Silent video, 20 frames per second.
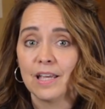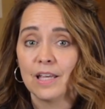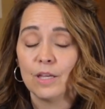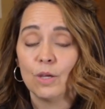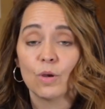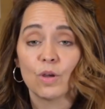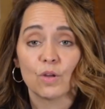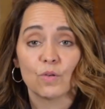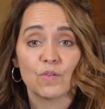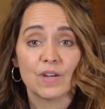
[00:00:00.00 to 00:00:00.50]

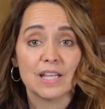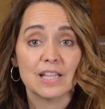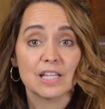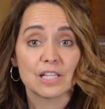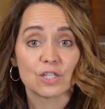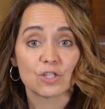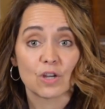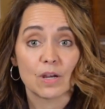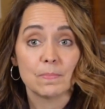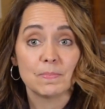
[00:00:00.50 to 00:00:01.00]
You could read the
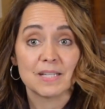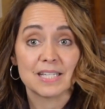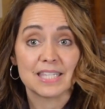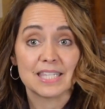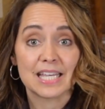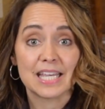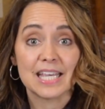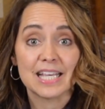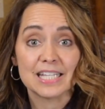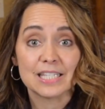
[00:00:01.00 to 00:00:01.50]
script as
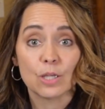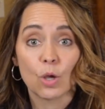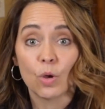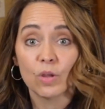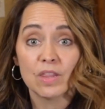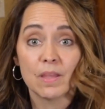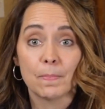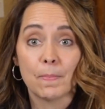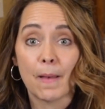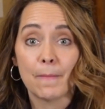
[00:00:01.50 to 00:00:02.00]
the kids
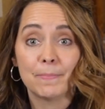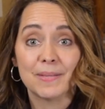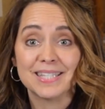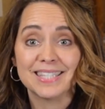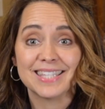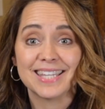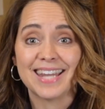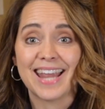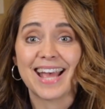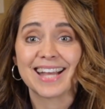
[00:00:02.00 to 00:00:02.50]
hold the
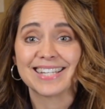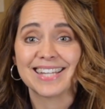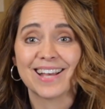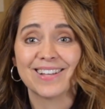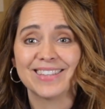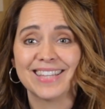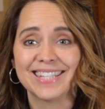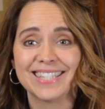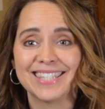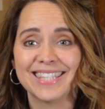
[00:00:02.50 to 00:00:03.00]
puppets and act
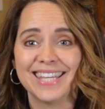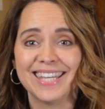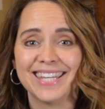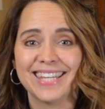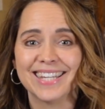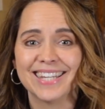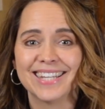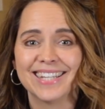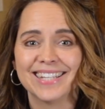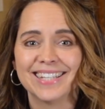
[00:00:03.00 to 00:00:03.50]
out the
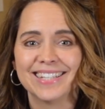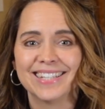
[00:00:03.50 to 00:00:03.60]
scene.